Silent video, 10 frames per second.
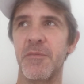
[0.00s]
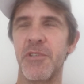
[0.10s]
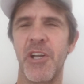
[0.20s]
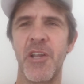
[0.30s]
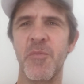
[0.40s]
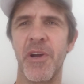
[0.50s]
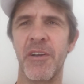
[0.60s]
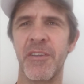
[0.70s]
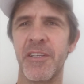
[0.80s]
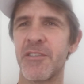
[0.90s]
Don't Eat Bread,
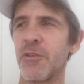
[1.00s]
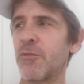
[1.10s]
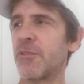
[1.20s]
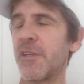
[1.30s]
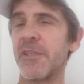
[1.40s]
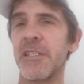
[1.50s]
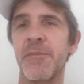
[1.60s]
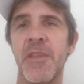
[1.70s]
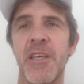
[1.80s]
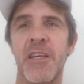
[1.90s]
I think it's called, or something.
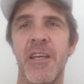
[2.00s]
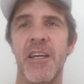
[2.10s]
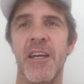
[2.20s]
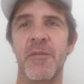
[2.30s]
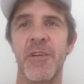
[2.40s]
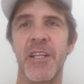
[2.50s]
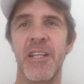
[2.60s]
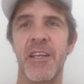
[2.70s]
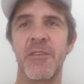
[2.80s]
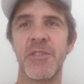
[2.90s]
Read,
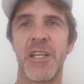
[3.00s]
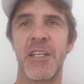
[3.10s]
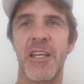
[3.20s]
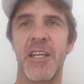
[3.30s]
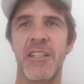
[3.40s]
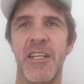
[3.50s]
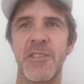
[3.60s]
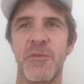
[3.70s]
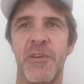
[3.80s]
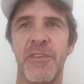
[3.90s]
and they're all saying it takes
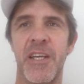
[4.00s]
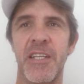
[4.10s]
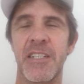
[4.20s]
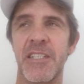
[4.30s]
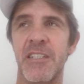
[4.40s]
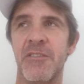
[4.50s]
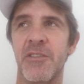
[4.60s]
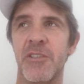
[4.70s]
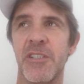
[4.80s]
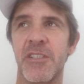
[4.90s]
a while for that gut to heal
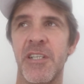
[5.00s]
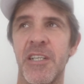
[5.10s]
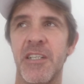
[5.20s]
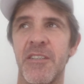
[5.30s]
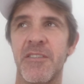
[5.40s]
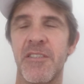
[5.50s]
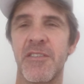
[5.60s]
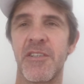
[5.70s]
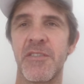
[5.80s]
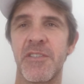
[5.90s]
because it's the
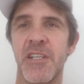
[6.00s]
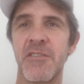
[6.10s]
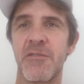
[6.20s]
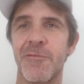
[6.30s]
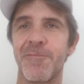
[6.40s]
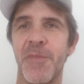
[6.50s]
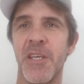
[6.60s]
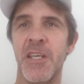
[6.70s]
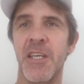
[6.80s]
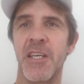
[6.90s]
size of a tennis court.
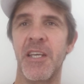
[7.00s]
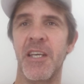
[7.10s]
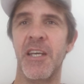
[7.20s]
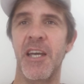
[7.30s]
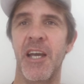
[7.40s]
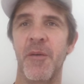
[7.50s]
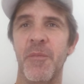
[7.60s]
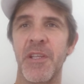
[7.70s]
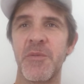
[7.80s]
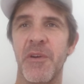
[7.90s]

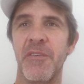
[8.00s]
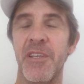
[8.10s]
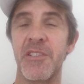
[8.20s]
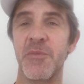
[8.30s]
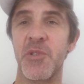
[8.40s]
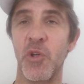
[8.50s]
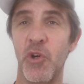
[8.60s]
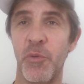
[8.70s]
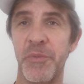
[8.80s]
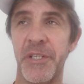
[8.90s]
That's where everything's
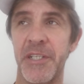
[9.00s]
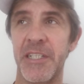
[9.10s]
absorbed.